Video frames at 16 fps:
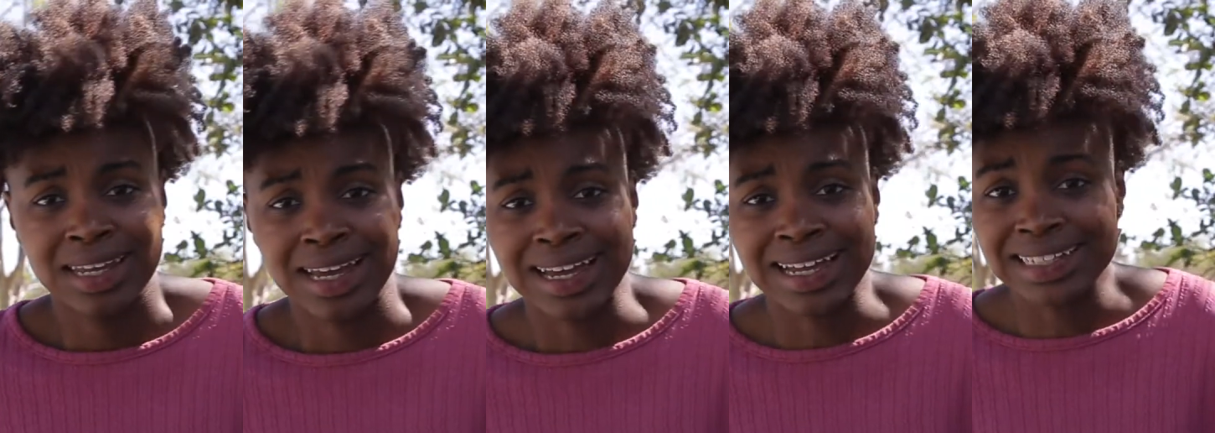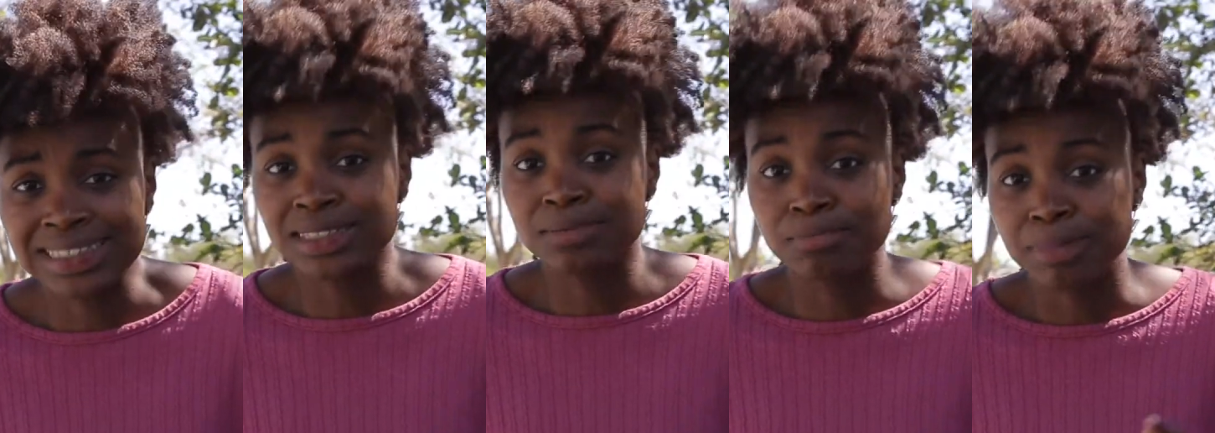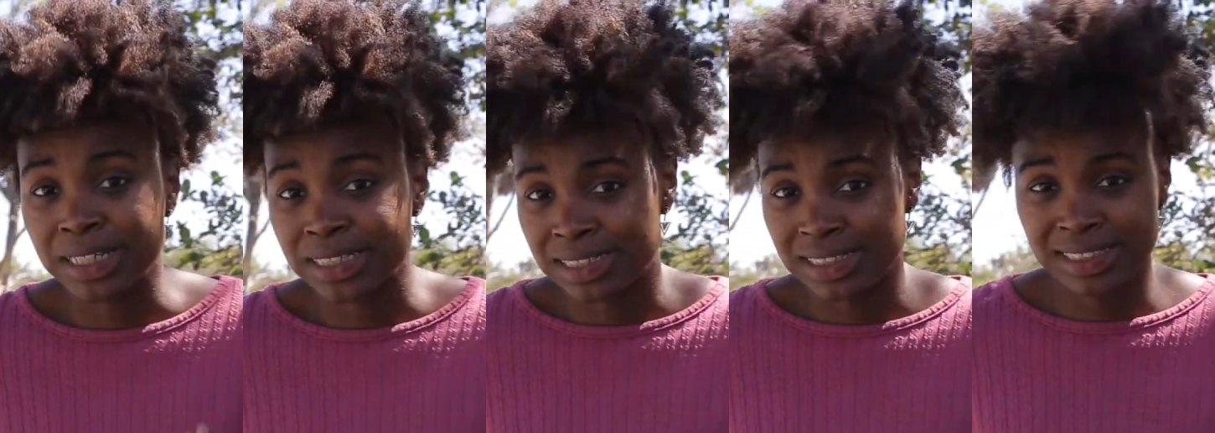I got some
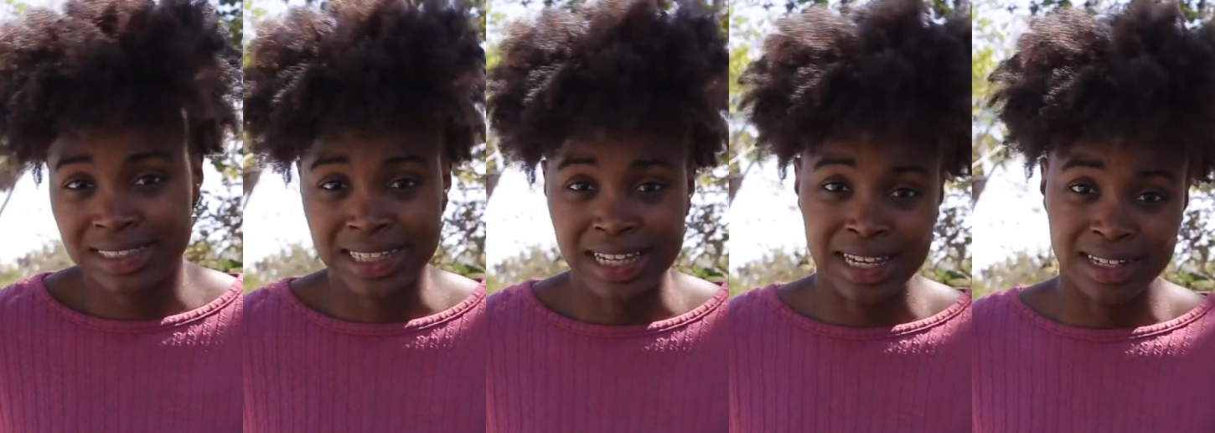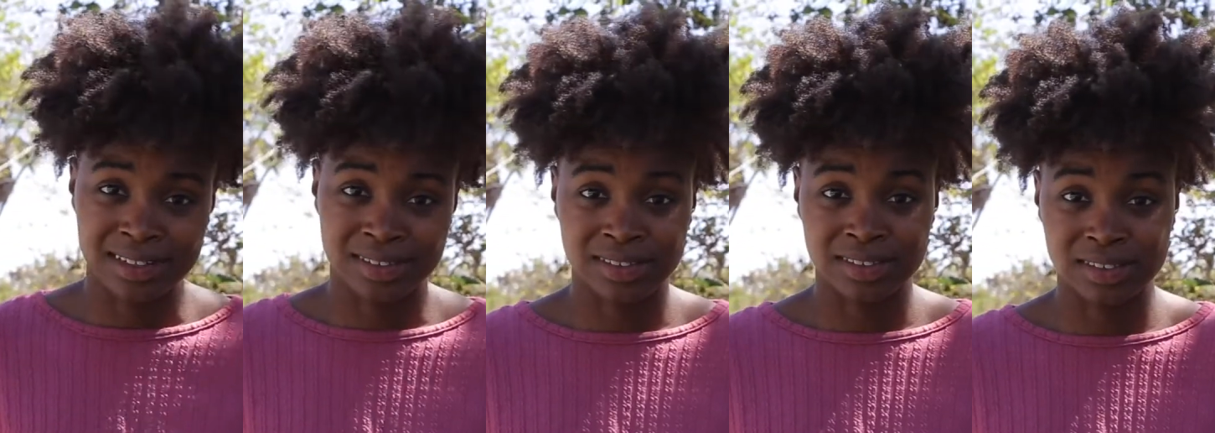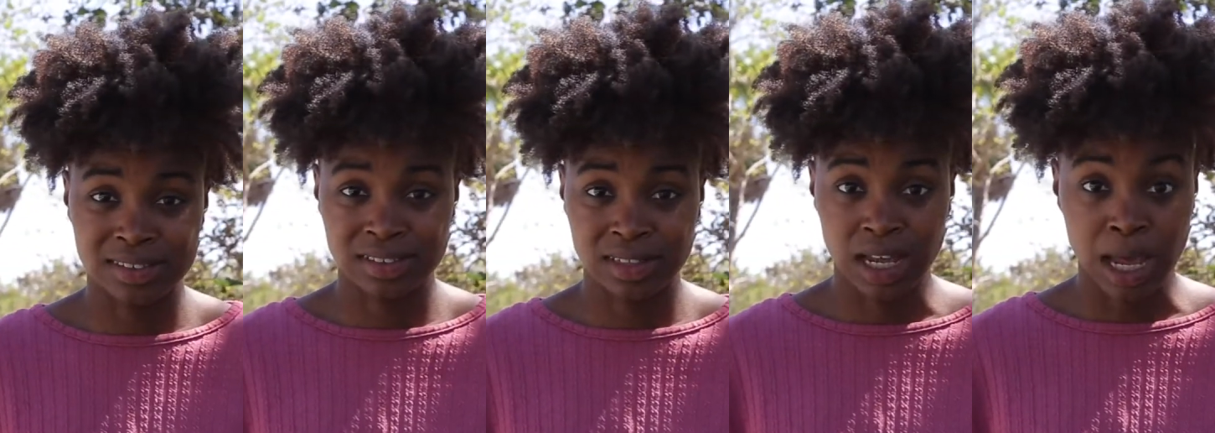business to handle.
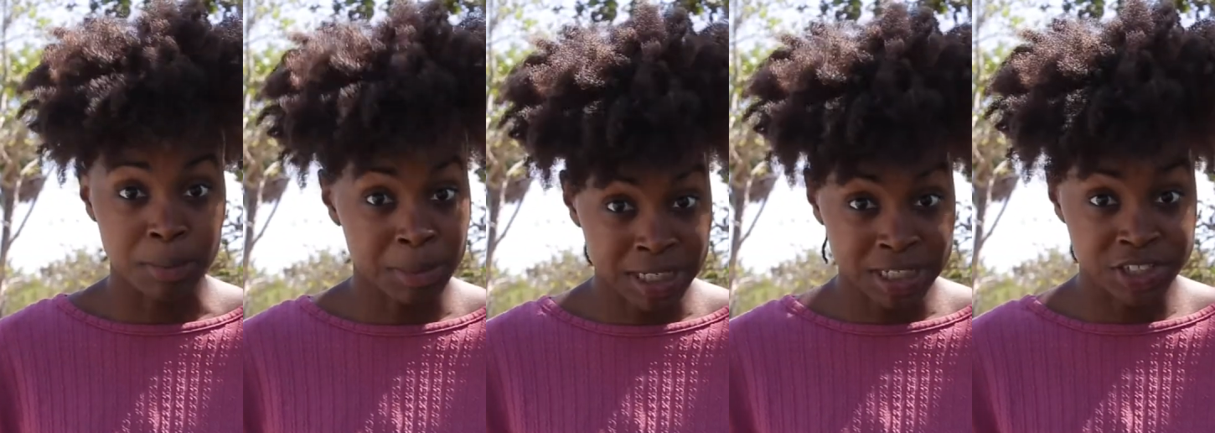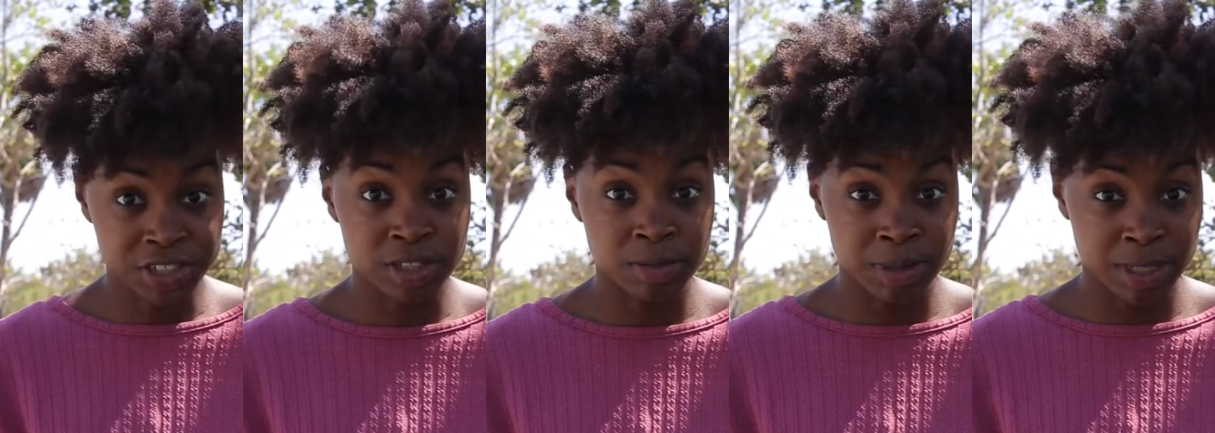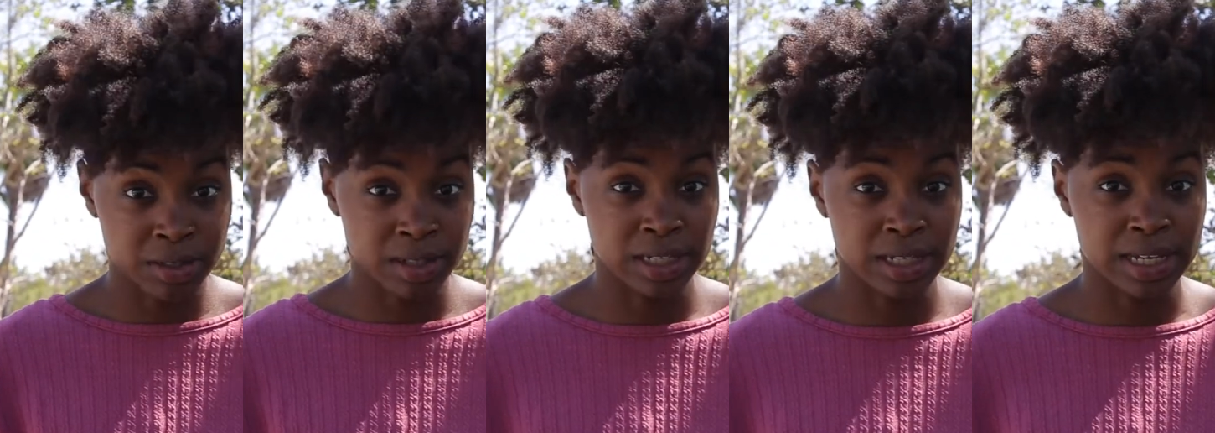I'm gonna need you to be
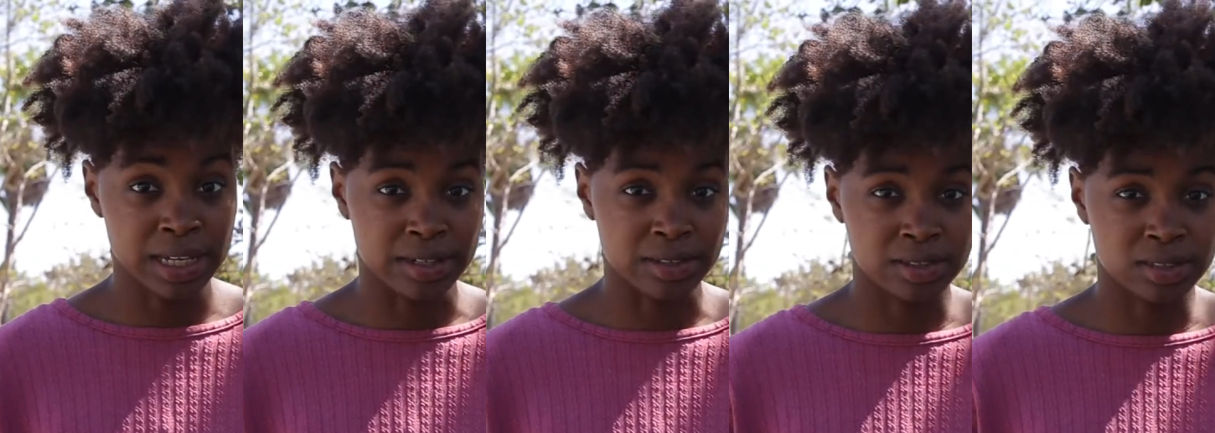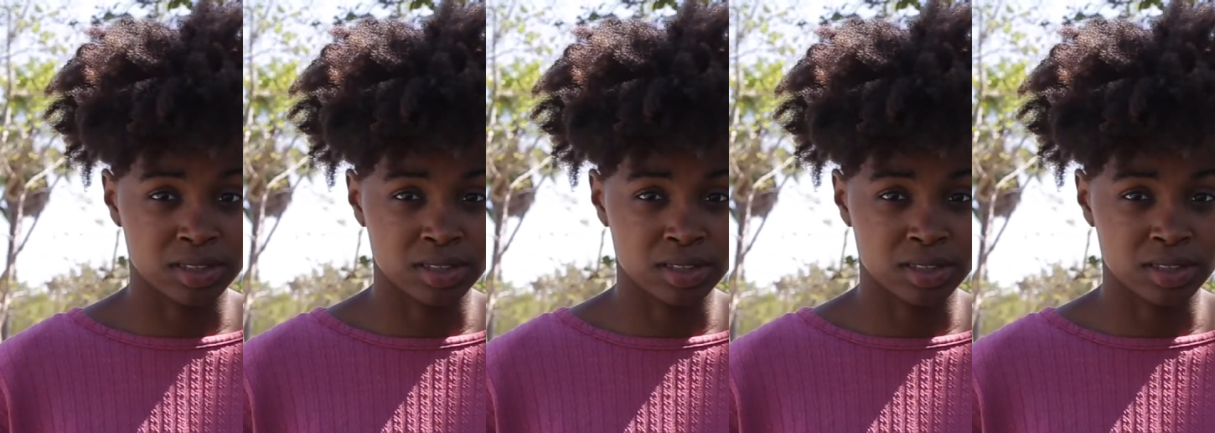on the lookout.